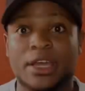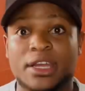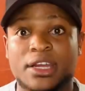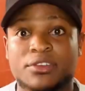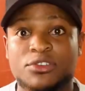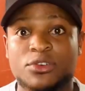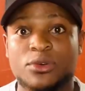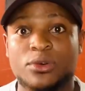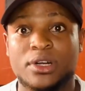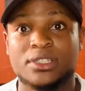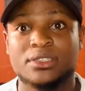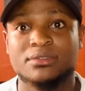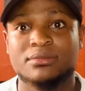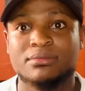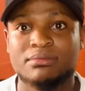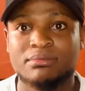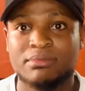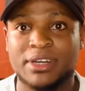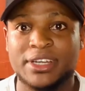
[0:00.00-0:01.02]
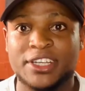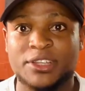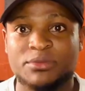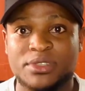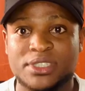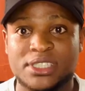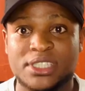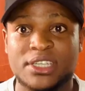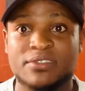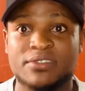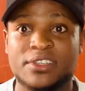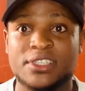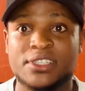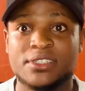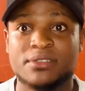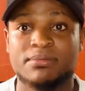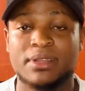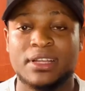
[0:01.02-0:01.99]
Hi everyone, my name is David
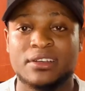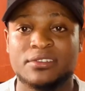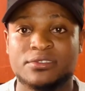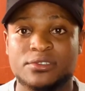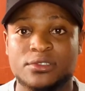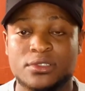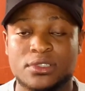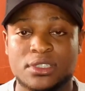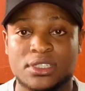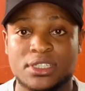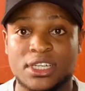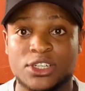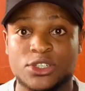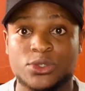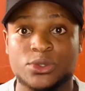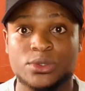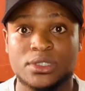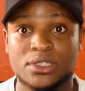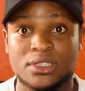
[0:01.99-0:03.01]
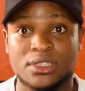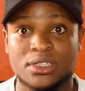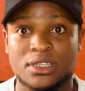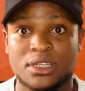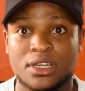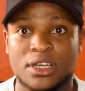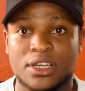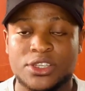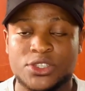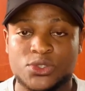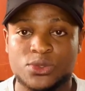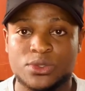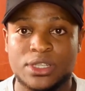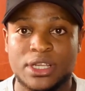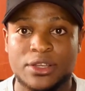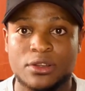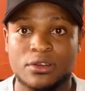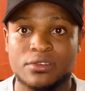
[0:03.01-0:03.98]
Planvo Dako,
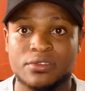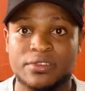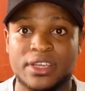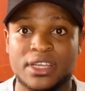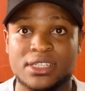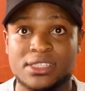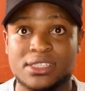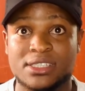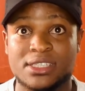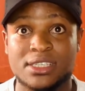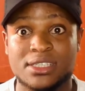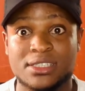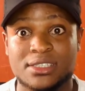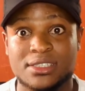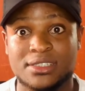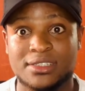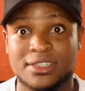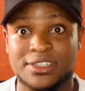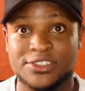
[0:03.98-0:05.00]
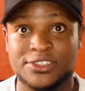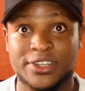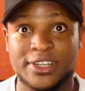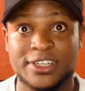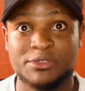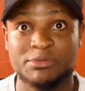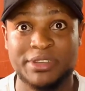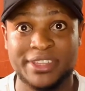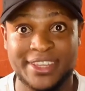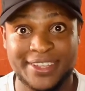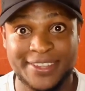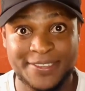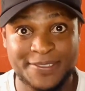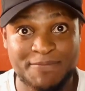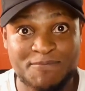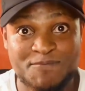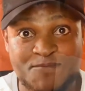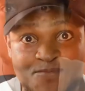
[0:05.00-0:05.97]
student of E86 Nigeria
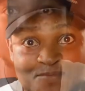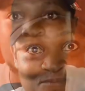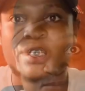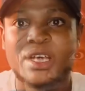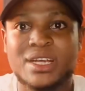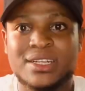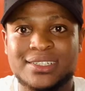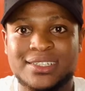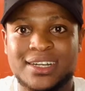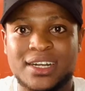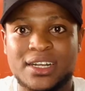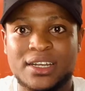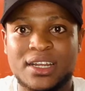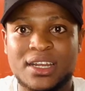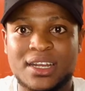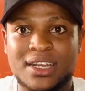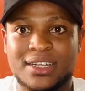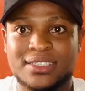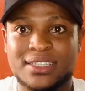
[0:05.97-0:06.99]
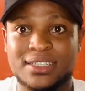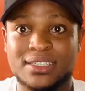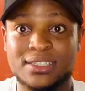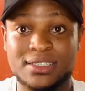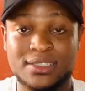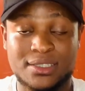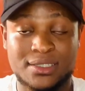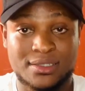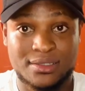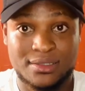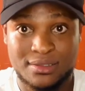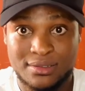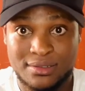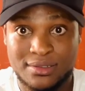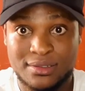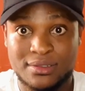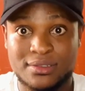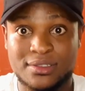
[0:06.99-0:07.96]
Limited. Today at the Career Catalyst
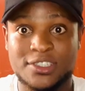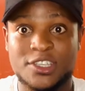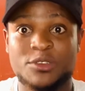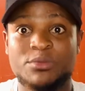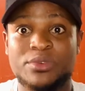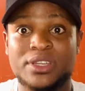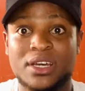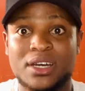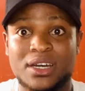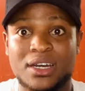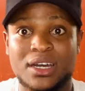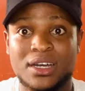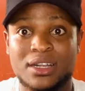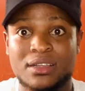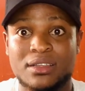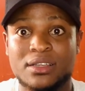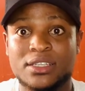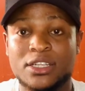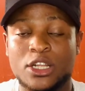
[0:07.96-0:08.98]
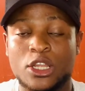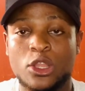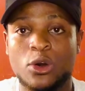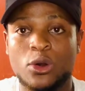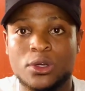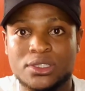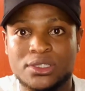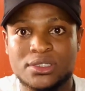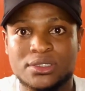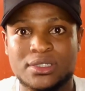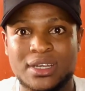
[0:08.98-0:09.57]
seminar, I learned a lot.